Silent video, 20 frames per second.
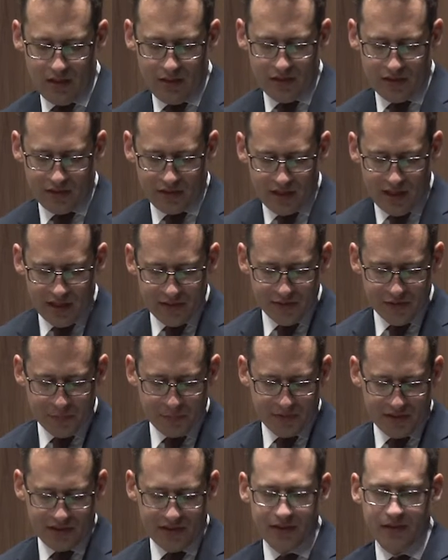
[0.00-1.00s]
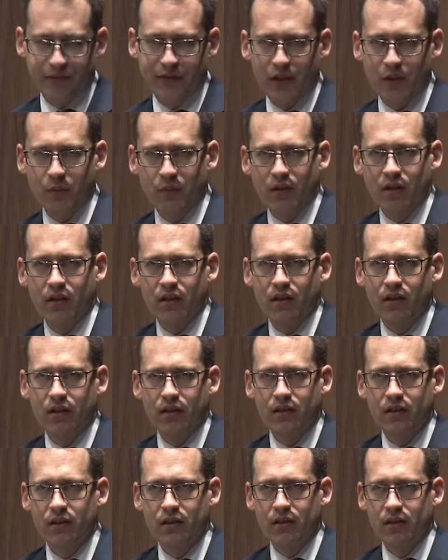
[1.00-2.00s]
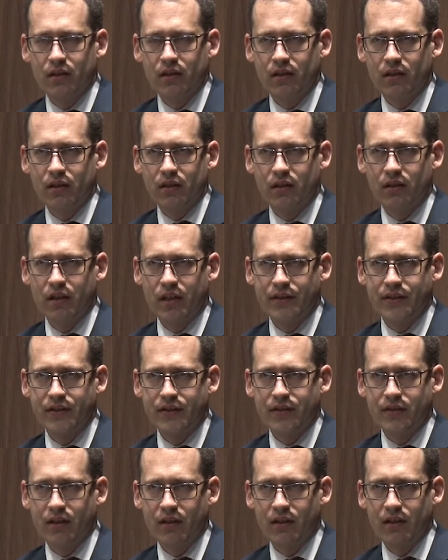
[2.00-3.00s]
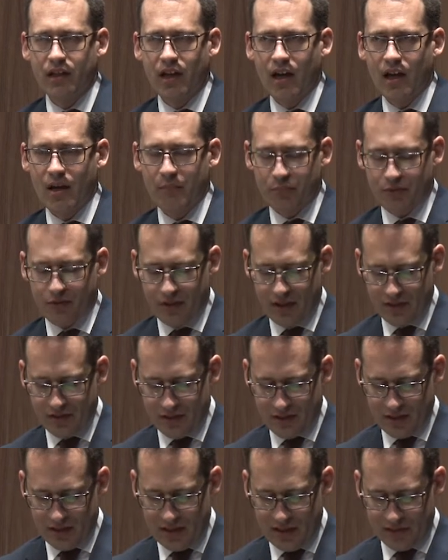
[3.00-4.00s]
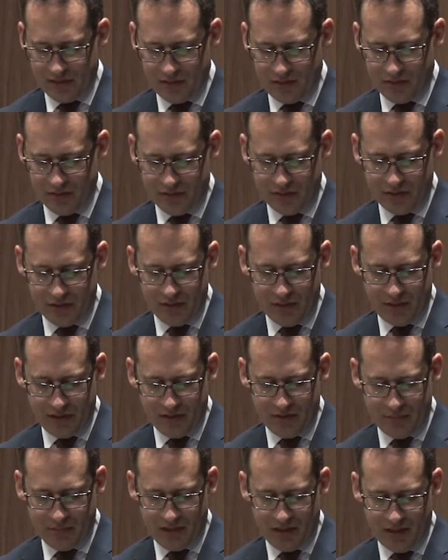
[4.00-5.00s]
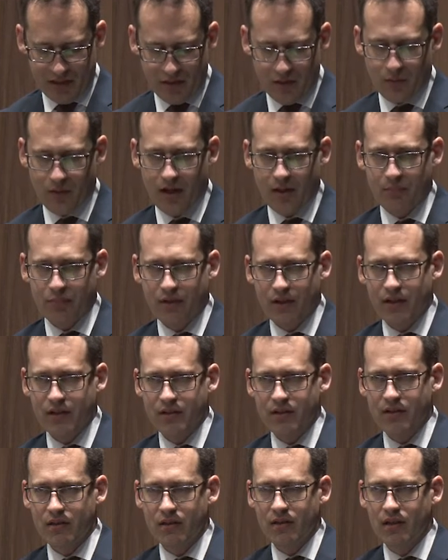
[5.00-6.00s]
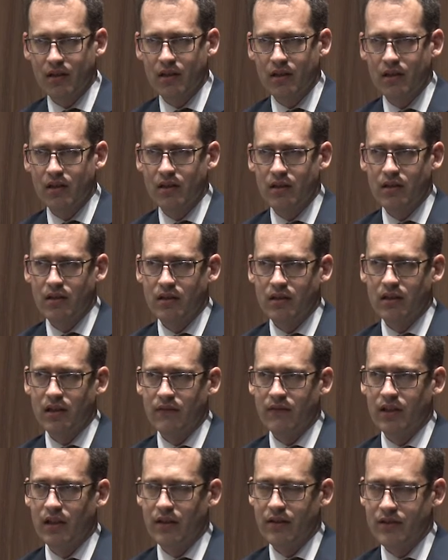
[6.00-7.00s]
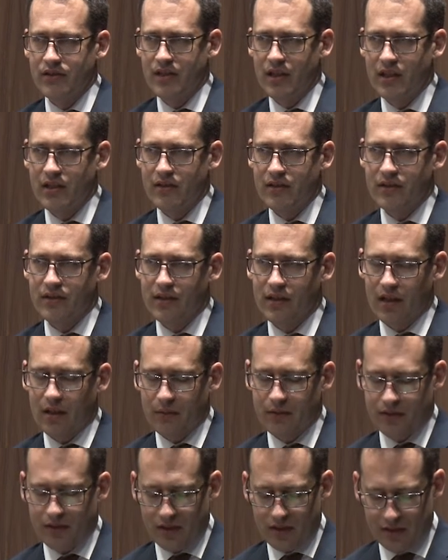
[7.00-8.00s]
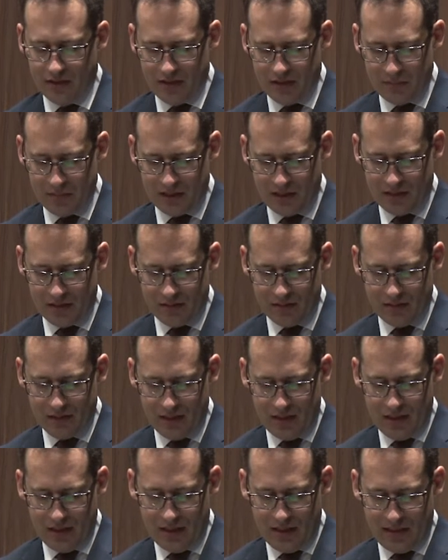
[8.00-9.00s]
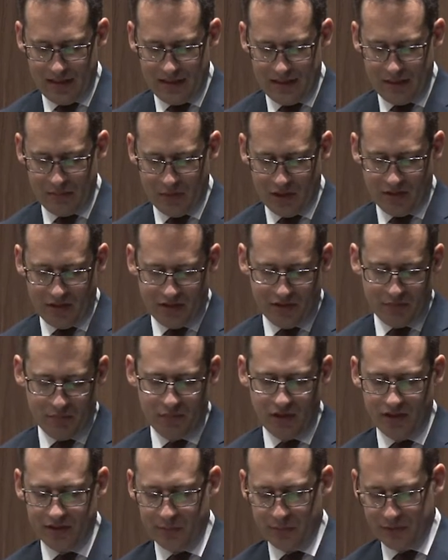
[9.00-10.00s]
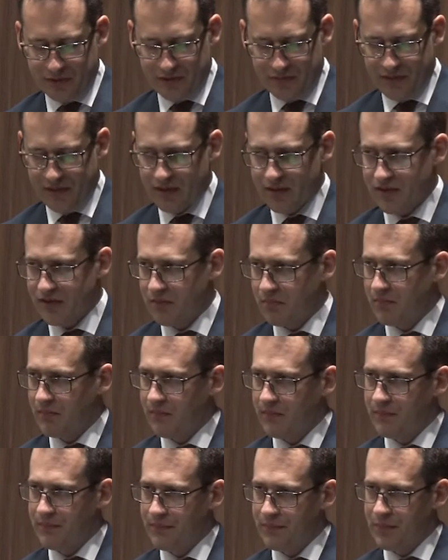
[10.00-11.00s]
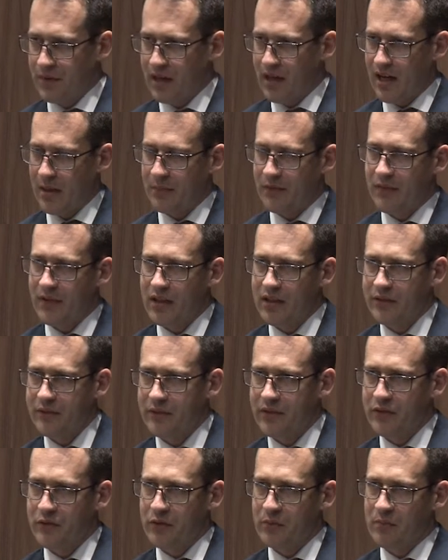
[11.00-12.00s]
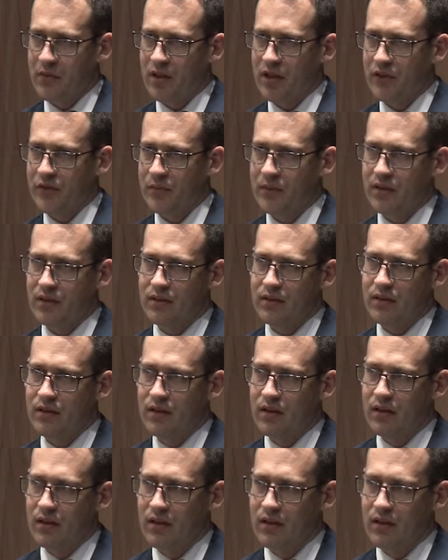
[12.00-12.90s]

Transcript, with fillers: There's a lot of specific work Uh, necessary to operationalize closer U S Japan cooperation, given all the changes that I was talking about um, across multiple spheres, and perhaps following these remarks we could